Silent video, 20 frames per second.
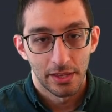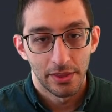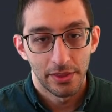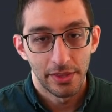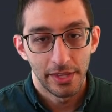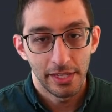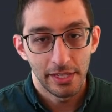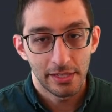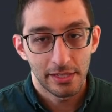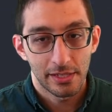
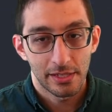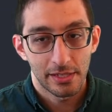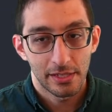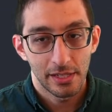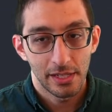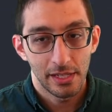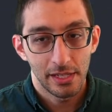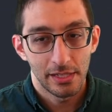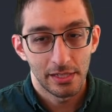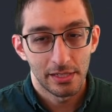This
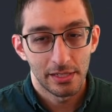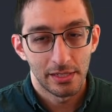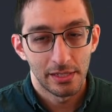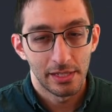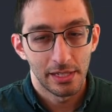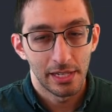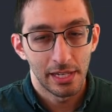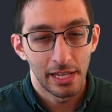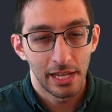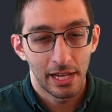is
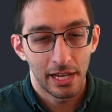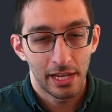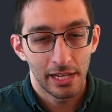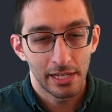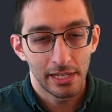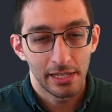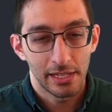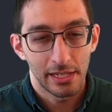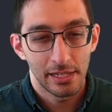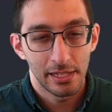
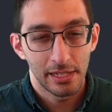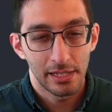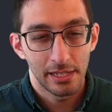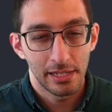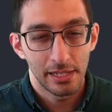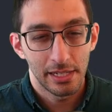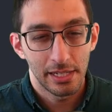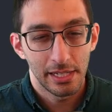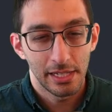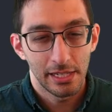not
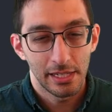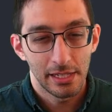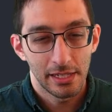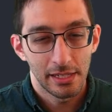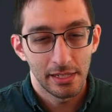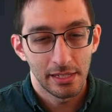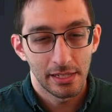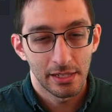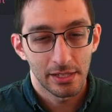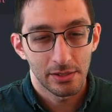
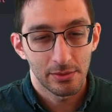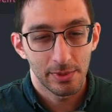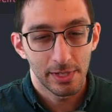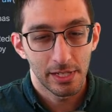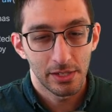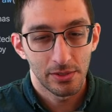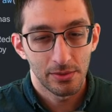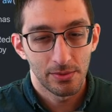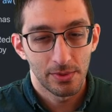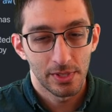needed because we
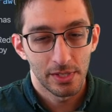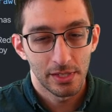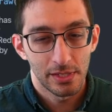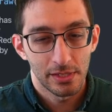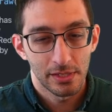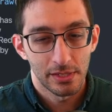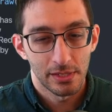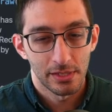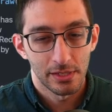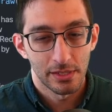can do
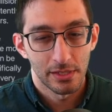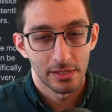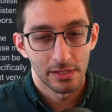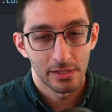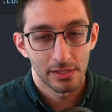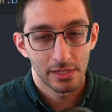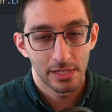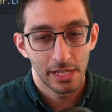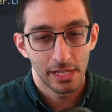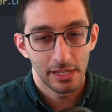this.
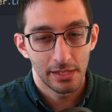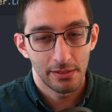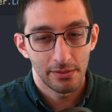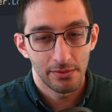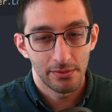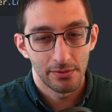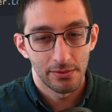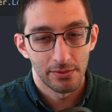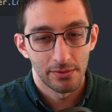Save.